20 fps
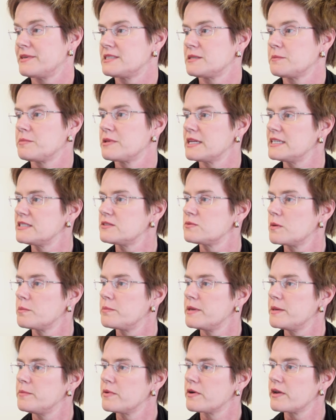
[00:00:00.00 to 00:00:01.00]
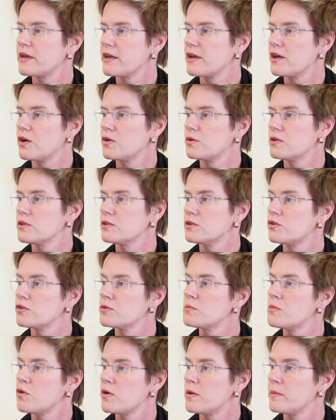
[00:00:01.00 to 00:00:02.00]
It's a place where people can go to
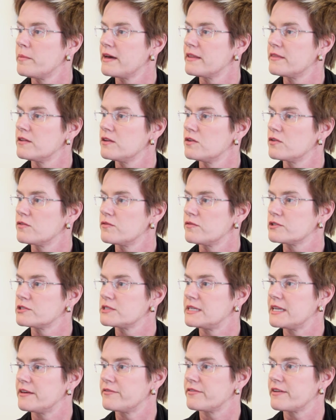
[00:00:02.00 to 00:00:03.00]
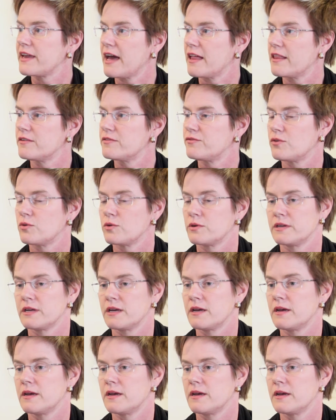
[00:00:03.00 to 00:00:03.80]
learn more about the University of California,